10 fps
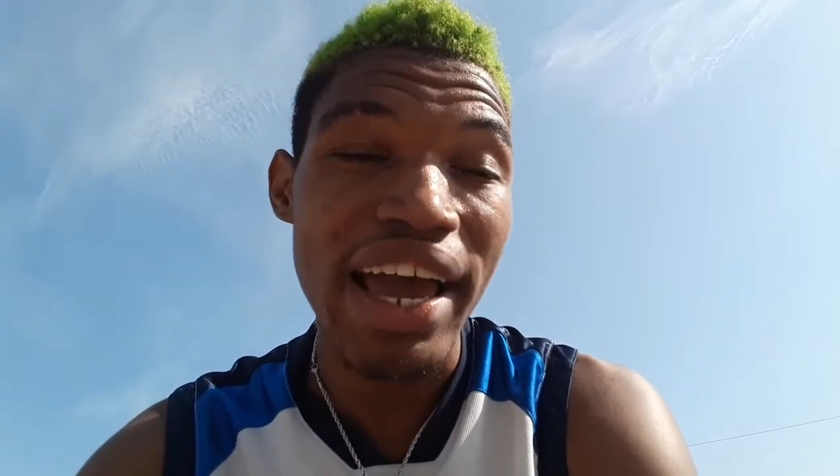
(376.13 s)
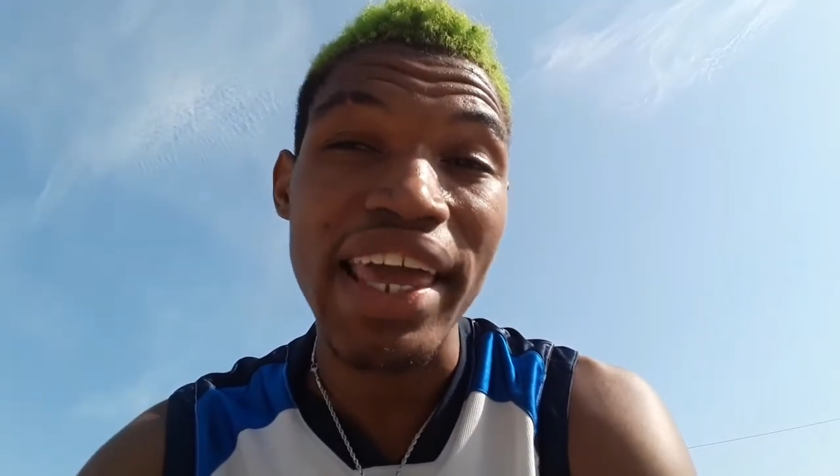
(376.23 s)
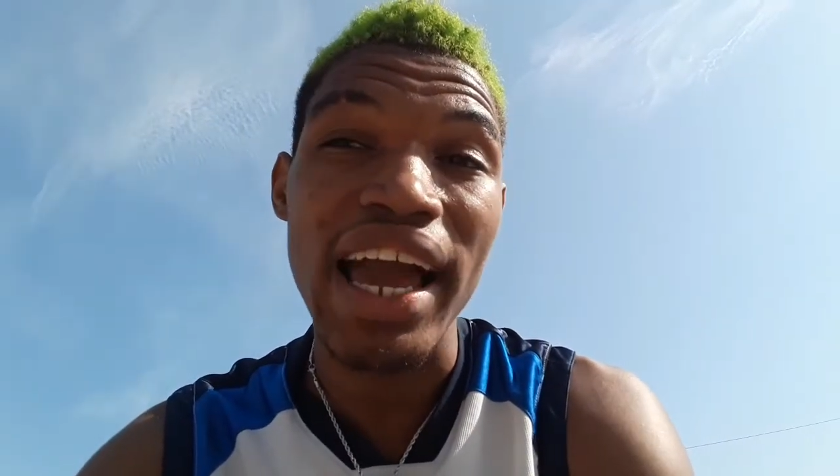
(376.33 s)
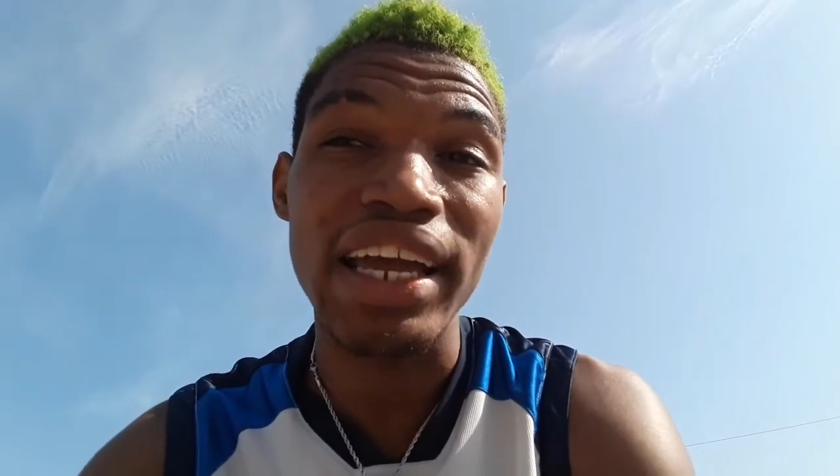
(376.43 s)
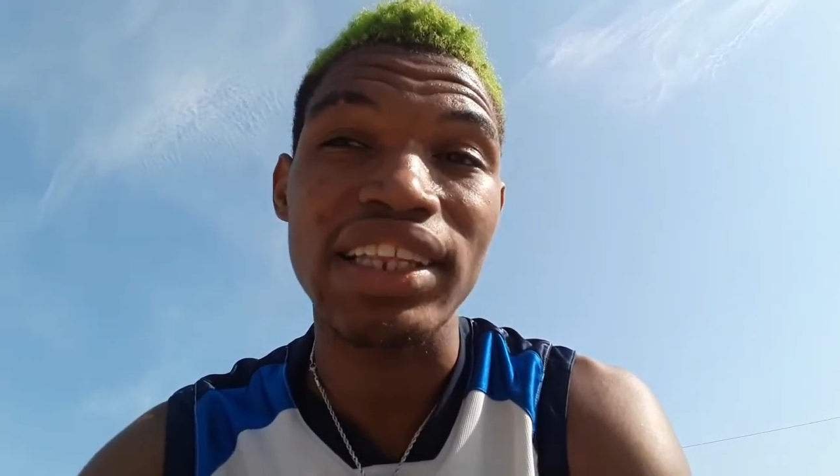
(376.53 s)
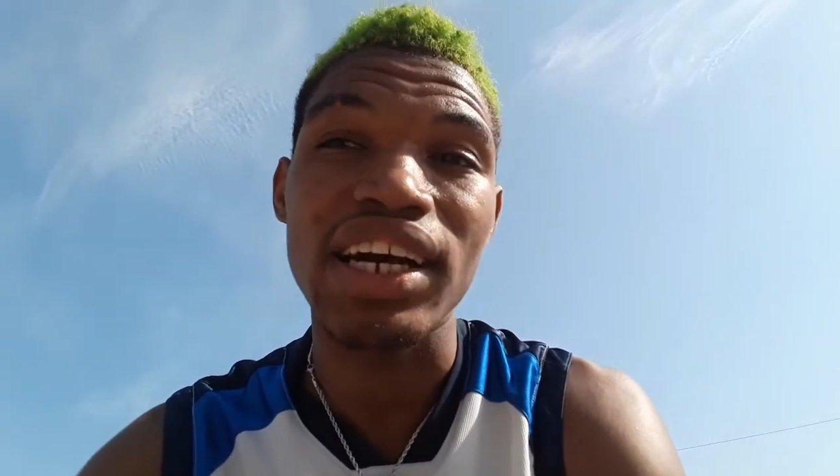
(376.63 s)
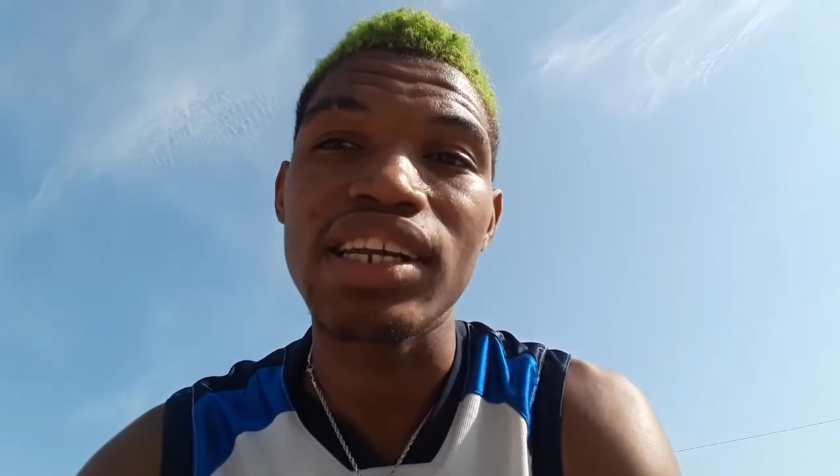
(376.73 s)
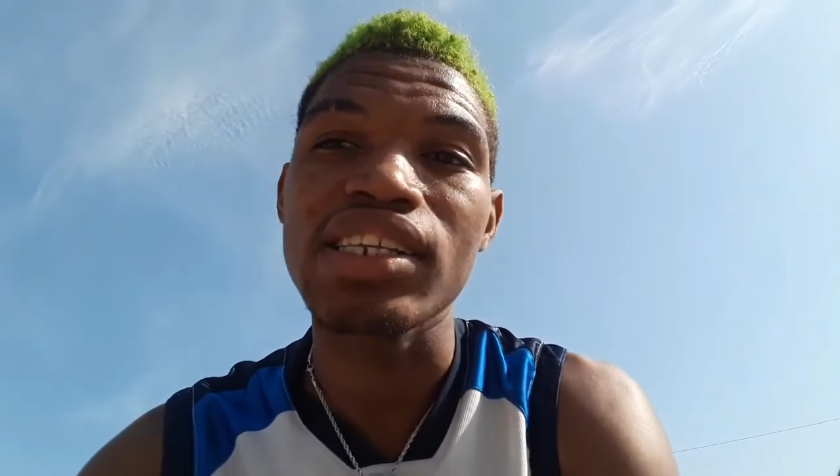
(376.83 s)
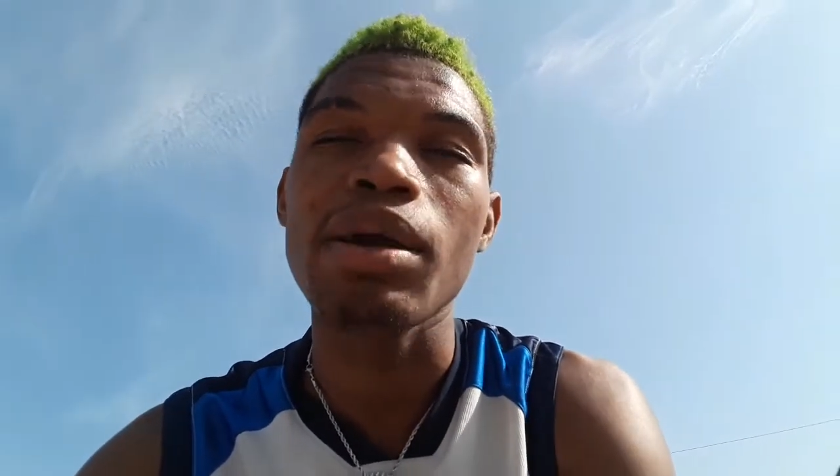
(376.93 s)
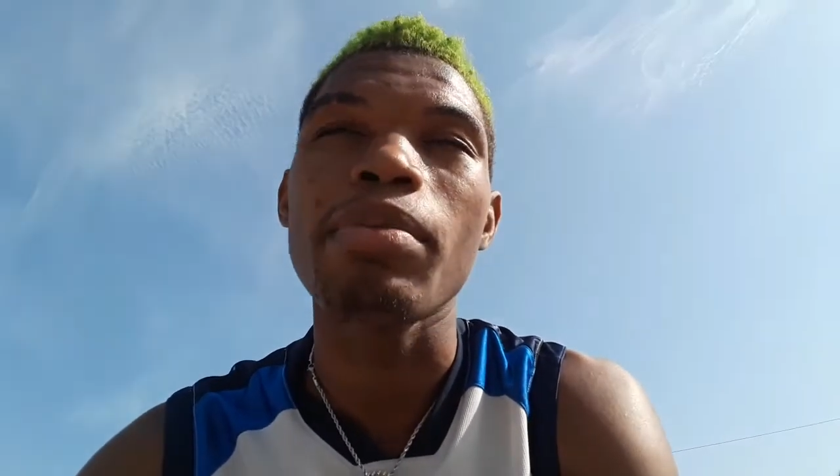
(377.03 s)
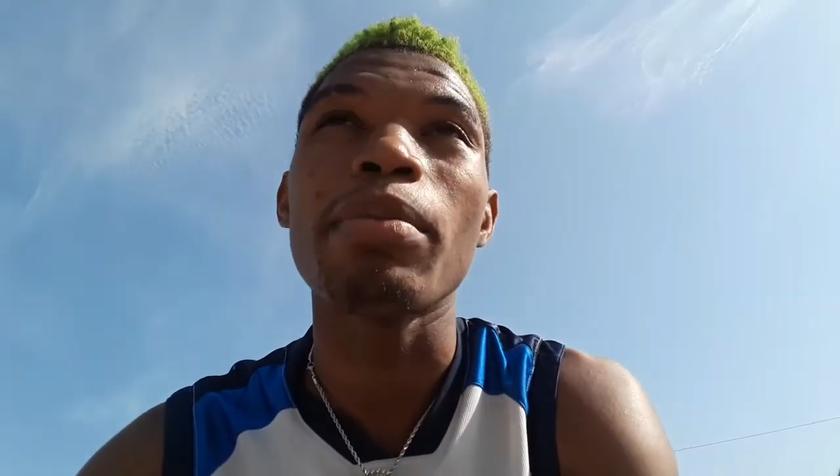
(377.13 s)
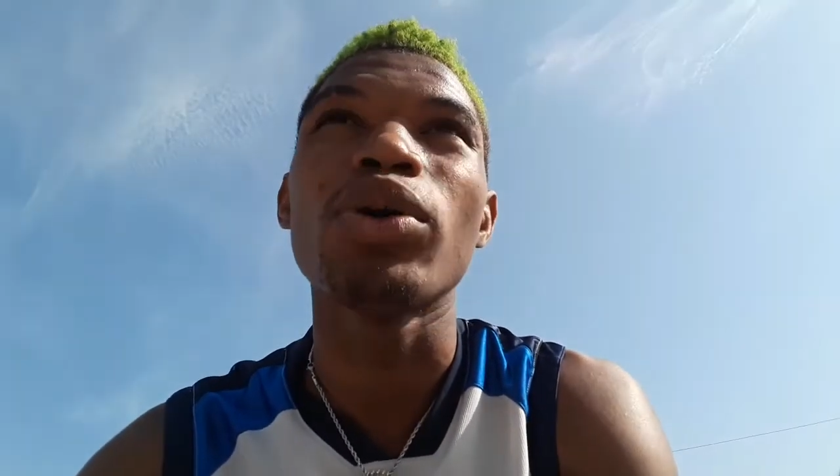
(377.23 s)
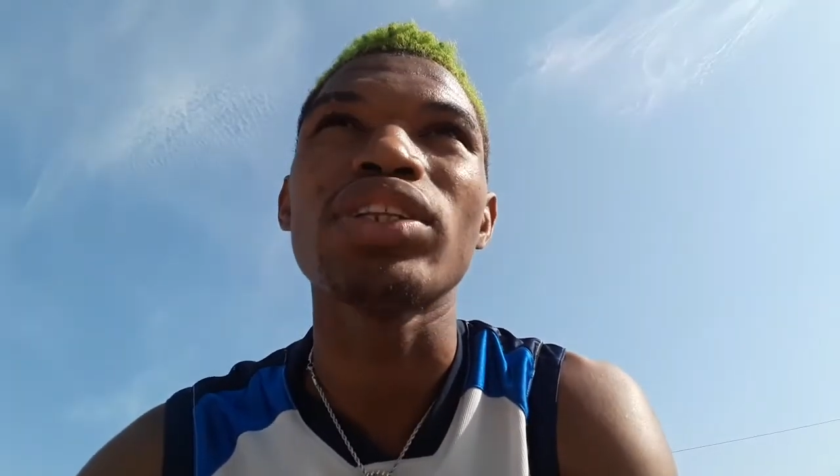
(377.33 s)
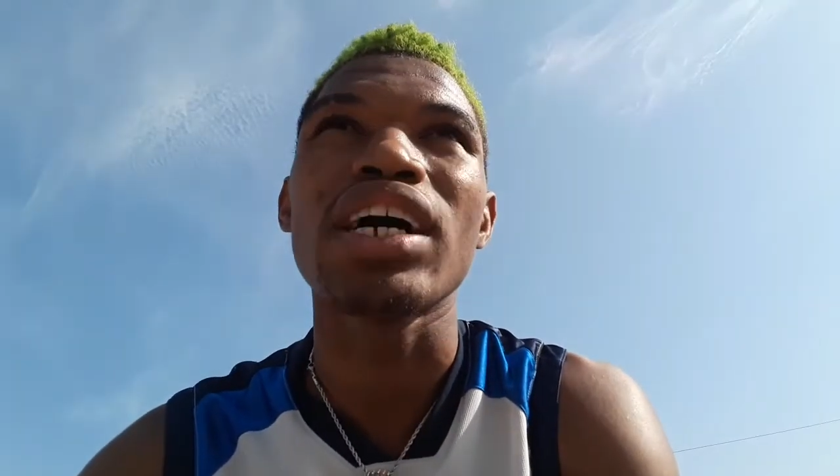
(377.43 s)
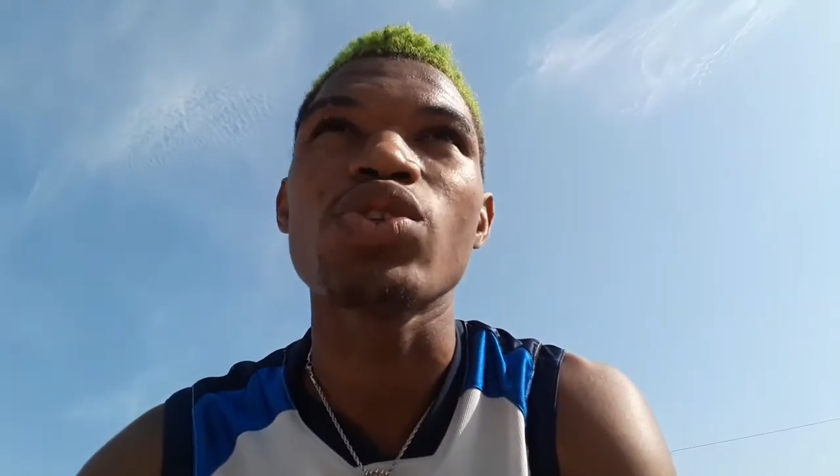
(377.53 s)
and yeah, I get all the same
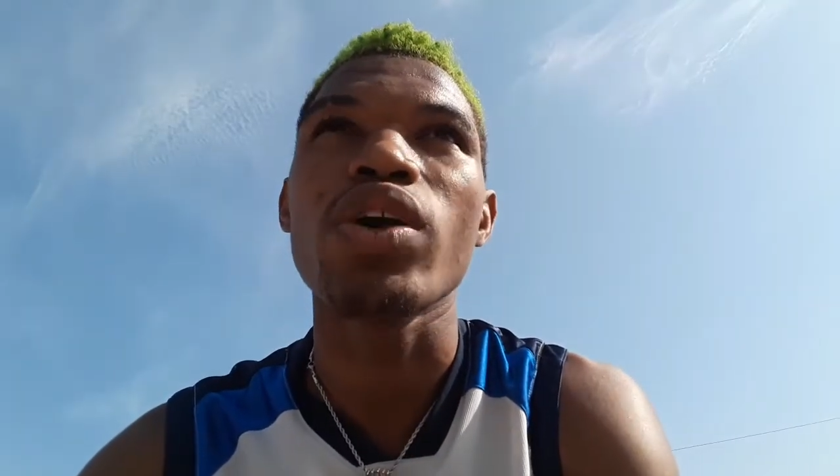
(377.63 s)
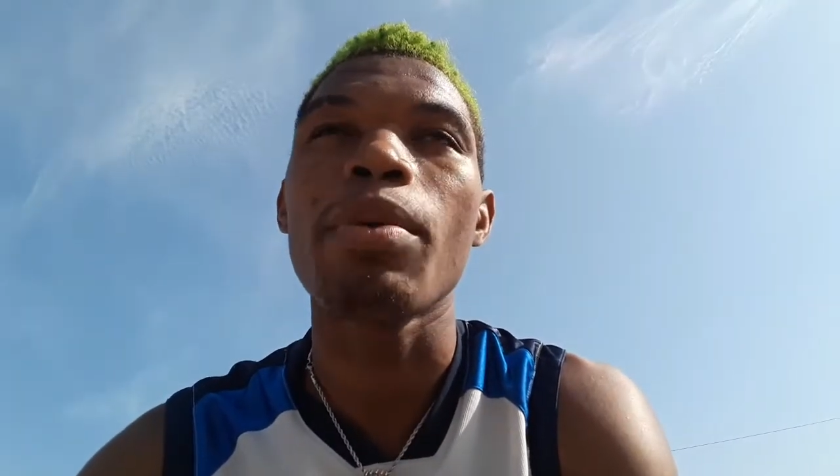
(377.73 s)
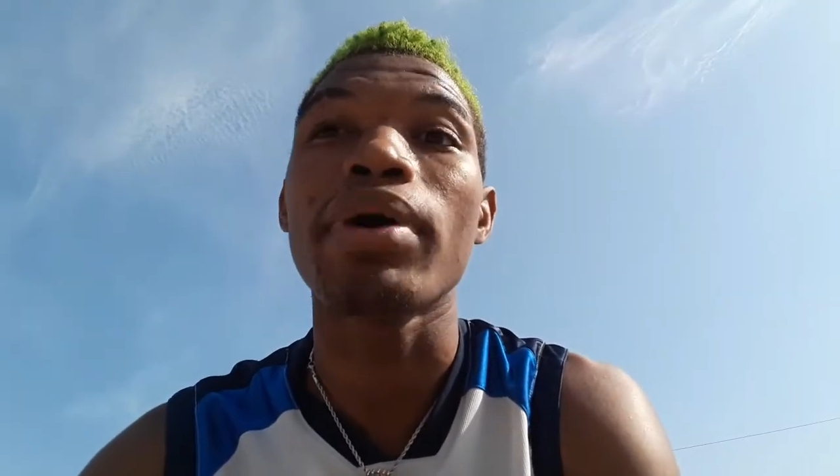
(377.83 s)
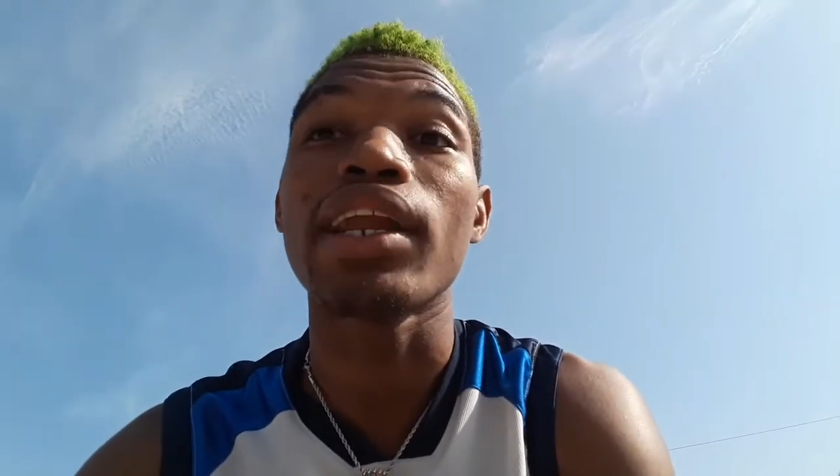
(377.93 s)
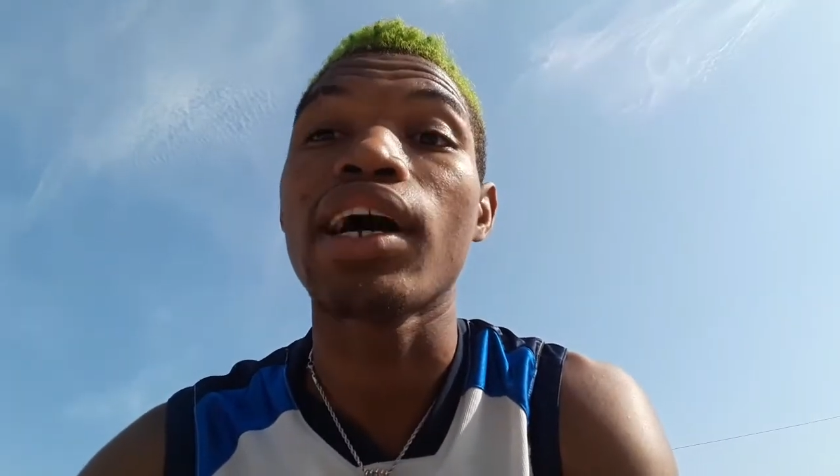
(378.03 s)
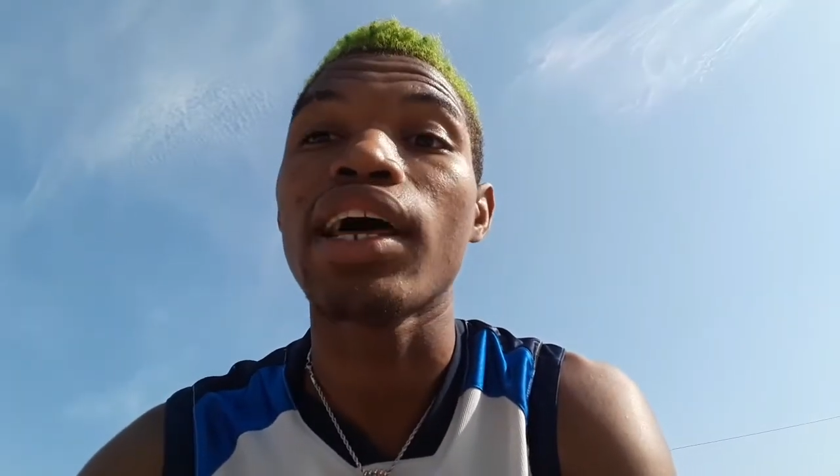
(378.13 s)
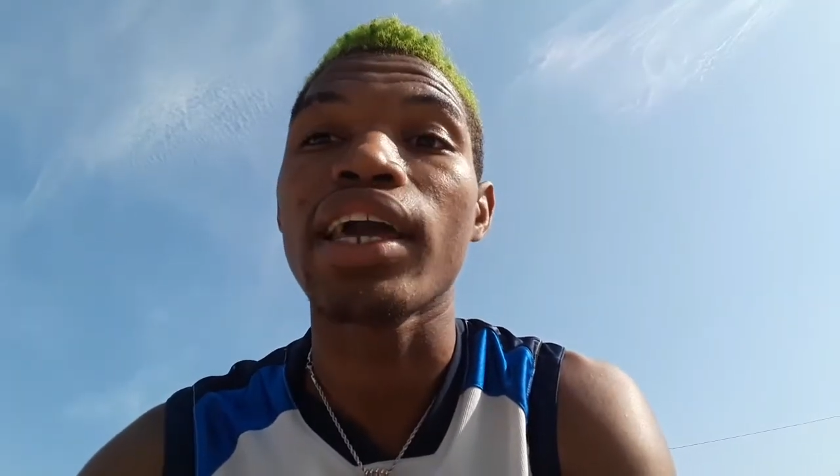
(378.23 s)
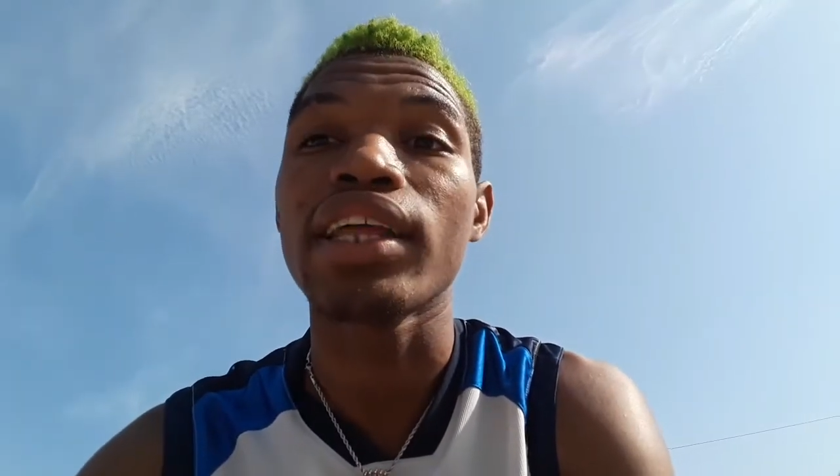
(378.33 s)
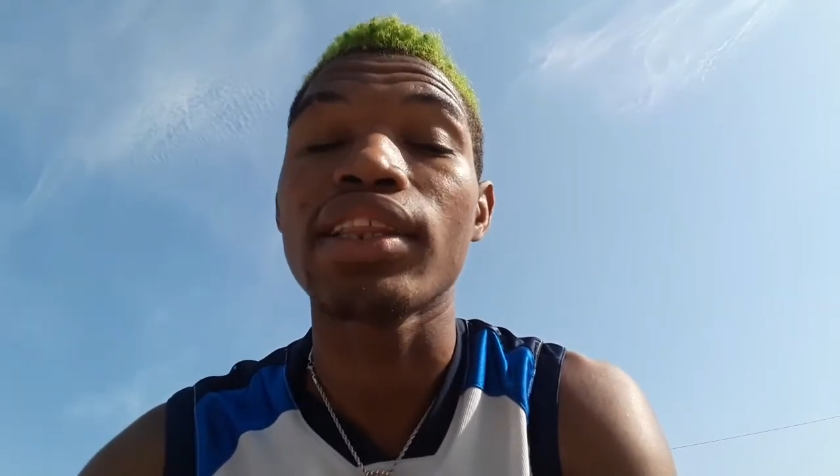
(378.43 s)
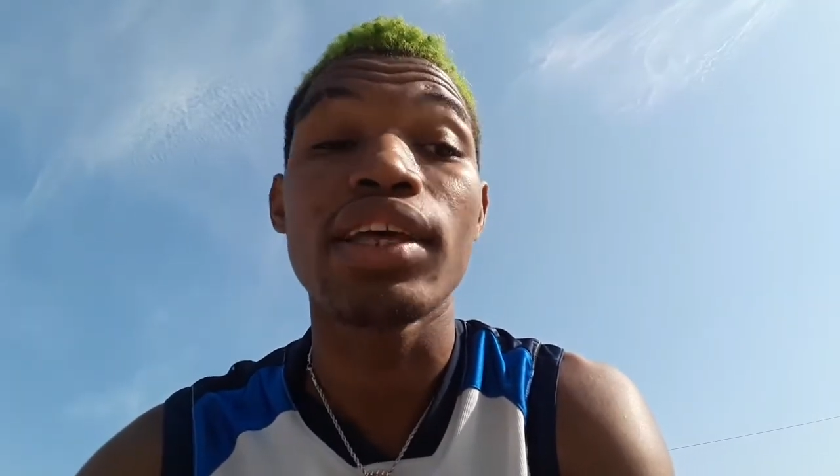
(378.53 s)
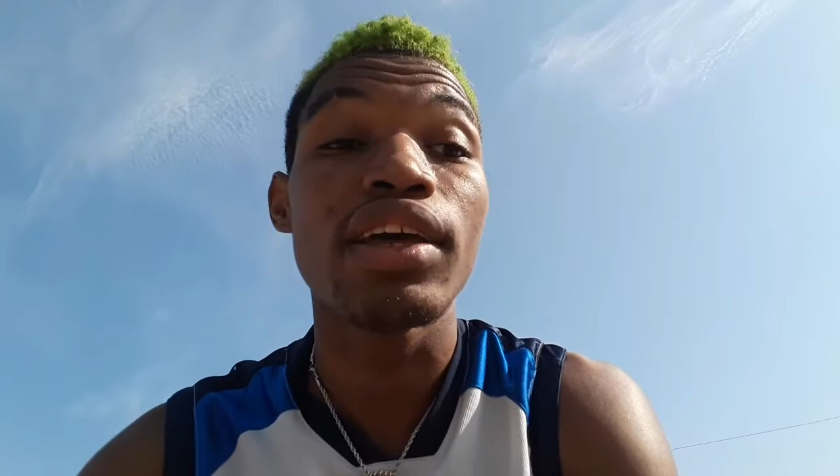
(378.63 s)
amount as we a man all I get,